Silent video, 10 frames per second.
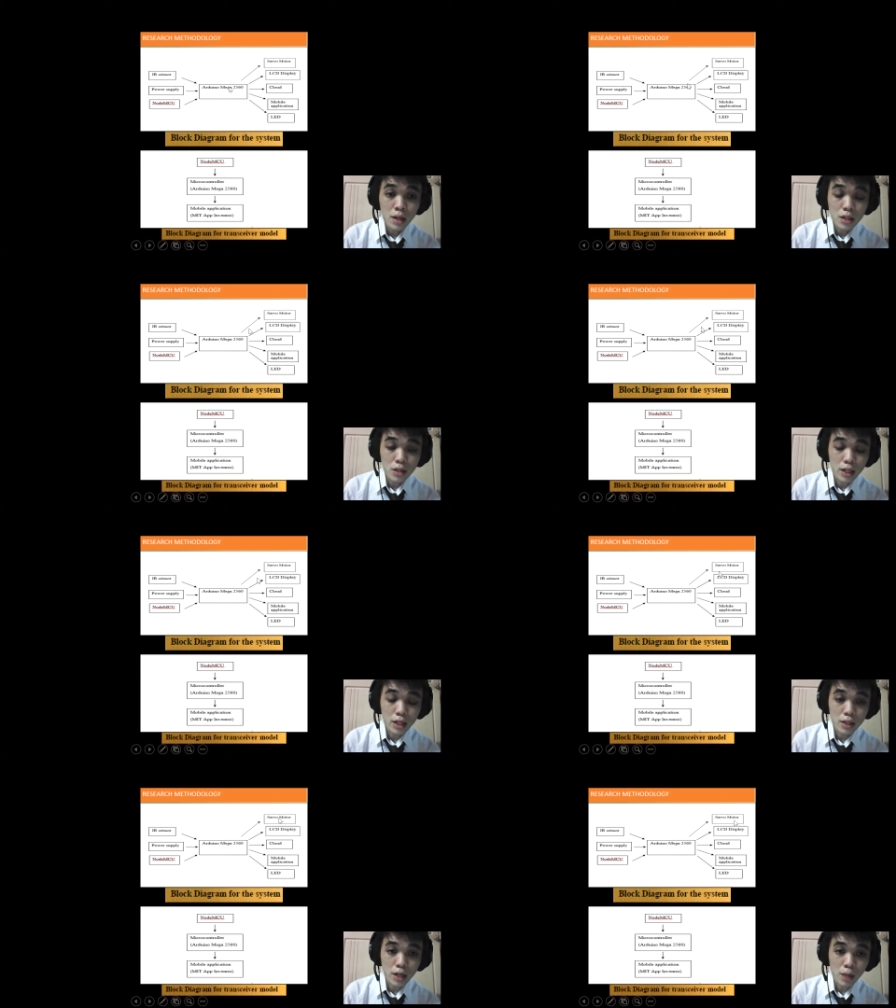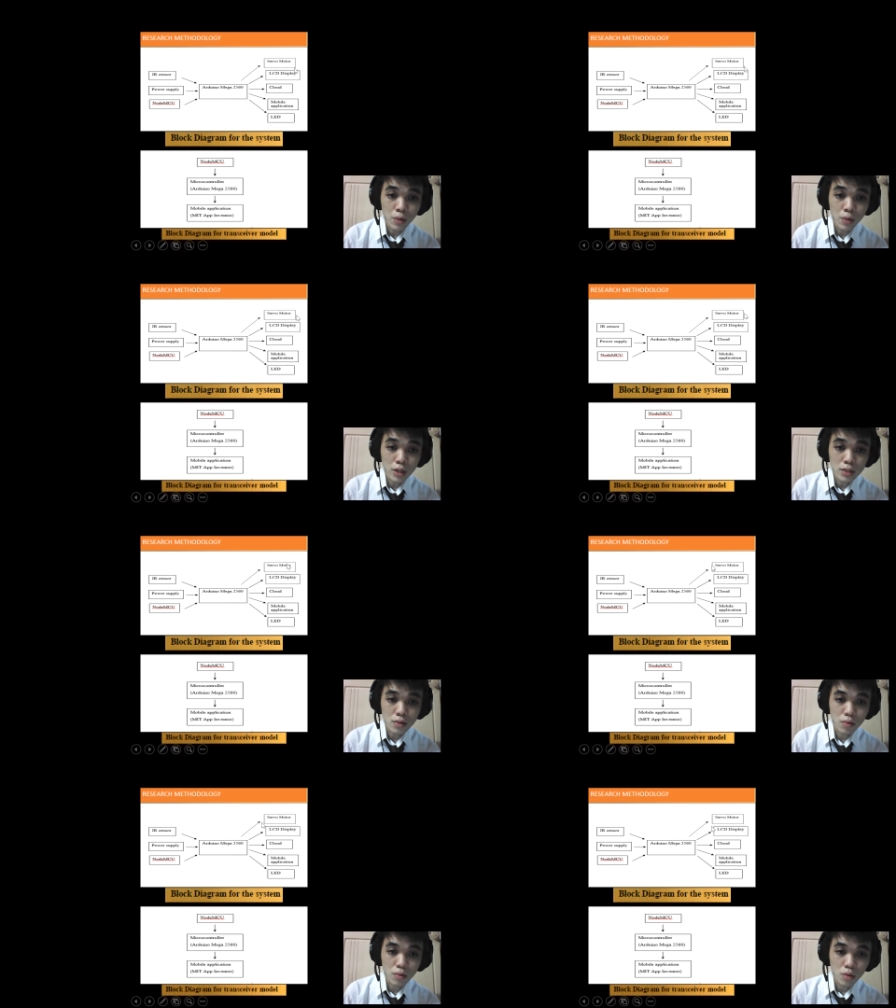and the output is
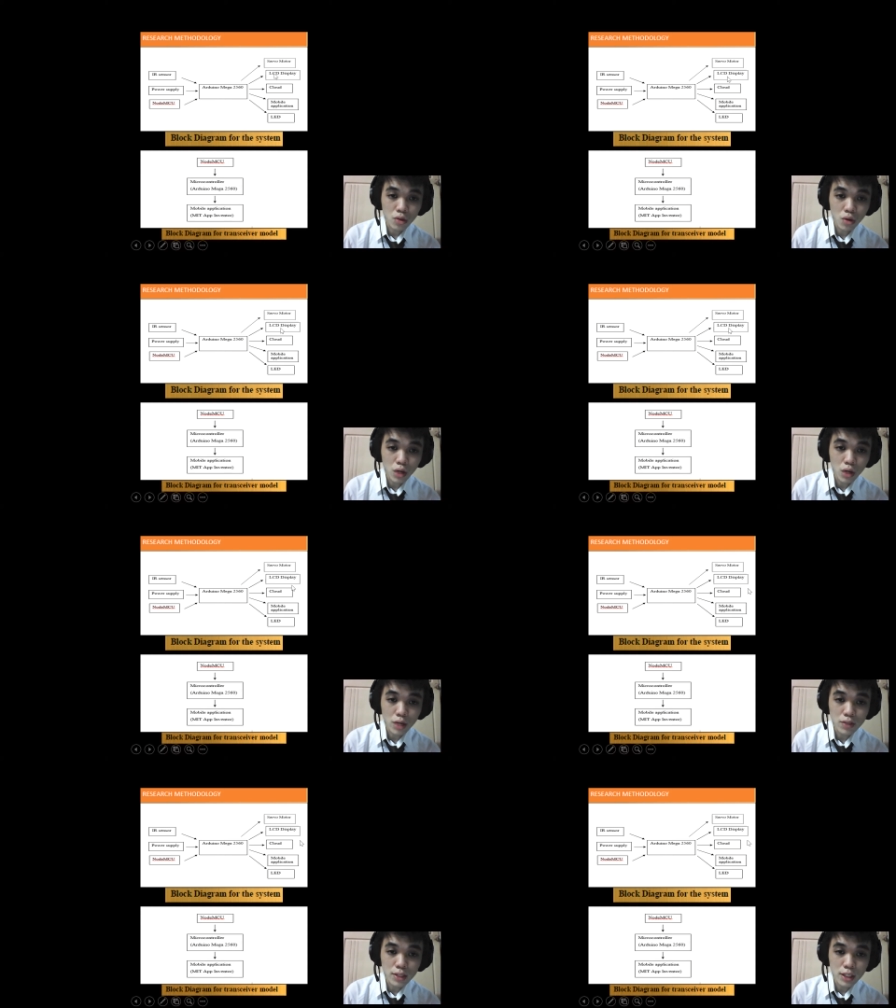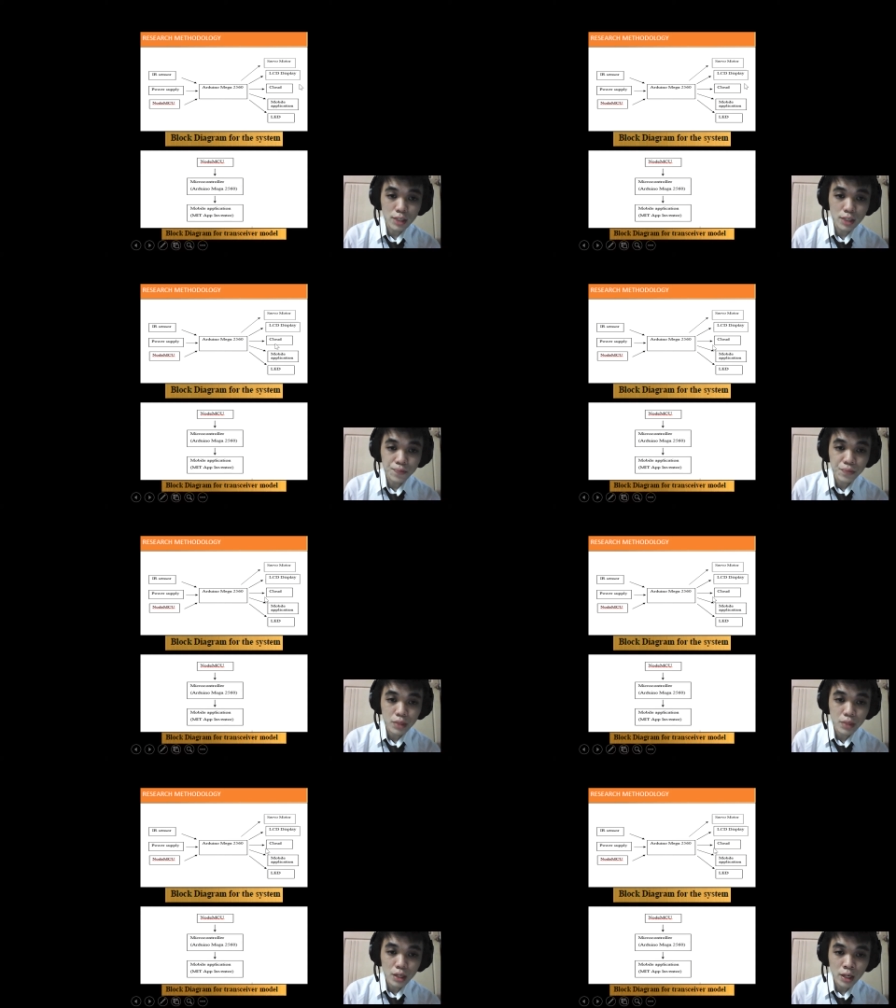servo motor, LCD,
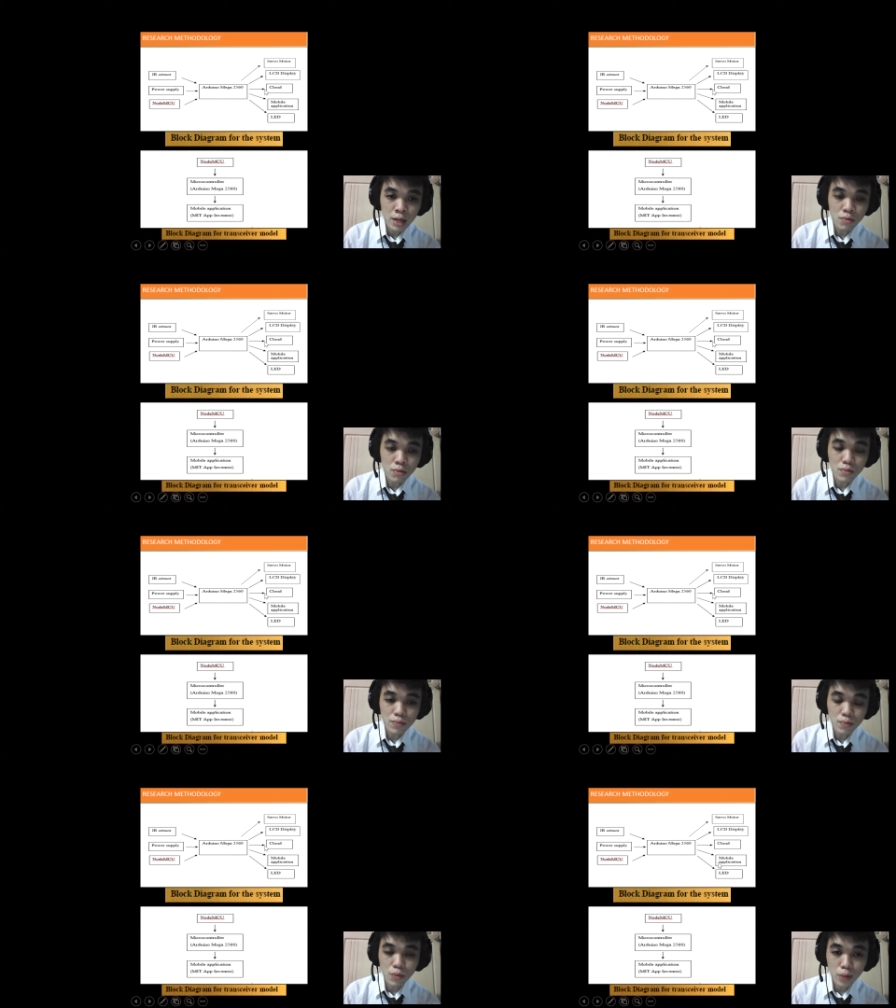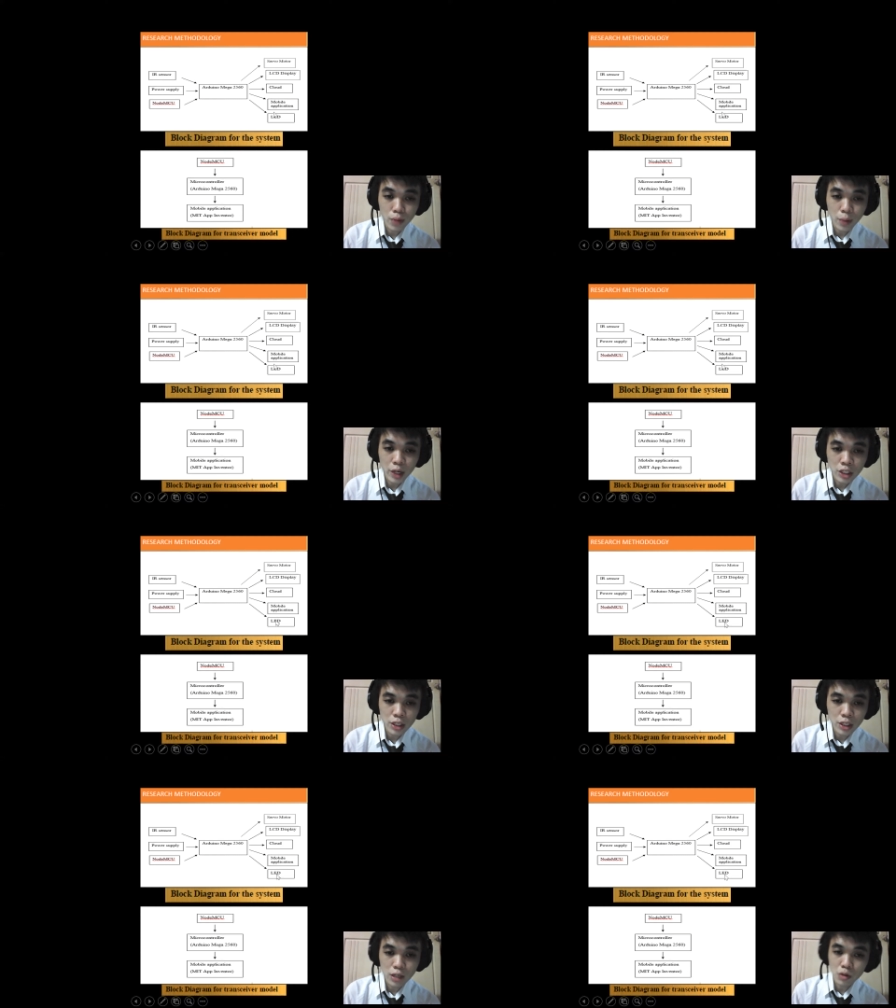cloud, mobile
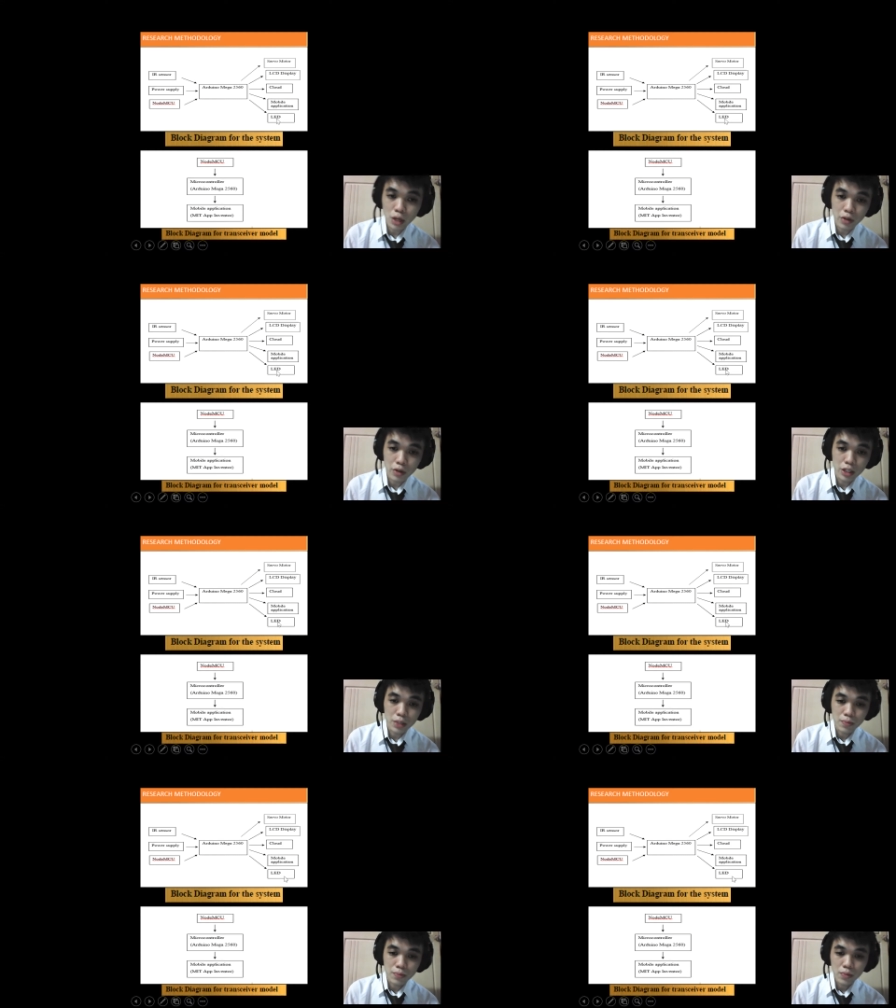application, and also LED.